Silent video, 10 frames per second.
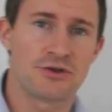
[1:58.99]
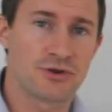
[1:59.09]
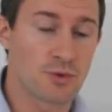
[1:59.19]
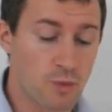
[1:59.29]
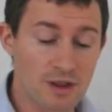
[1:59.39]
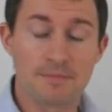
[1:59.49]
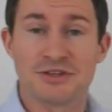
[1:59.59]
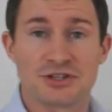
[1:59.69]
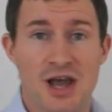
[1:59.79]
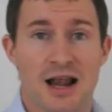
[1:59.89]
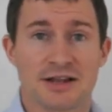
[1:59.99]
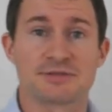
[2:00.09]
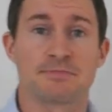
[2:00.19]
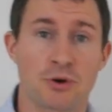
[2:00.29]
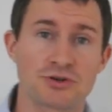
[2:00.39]
You will be
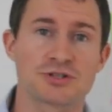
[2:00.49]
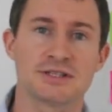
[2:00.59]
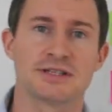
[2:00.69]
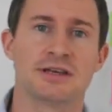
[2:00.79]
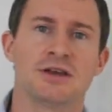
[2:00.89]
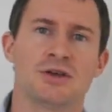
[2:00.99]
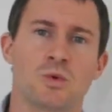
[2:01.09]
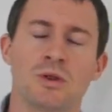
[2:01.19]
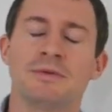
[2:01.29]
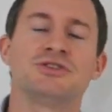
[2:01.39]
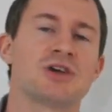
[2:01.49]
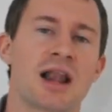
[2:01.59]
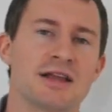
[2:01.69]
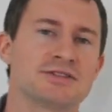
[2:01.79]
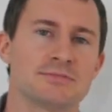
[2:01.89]
challenged personally, you will be
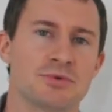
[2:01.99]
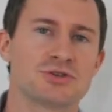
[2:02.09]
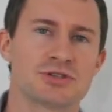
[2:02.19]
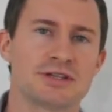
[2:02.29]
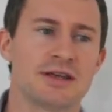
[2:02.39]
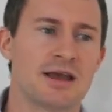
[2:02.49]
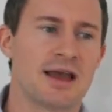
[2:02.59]
challenged emotionally.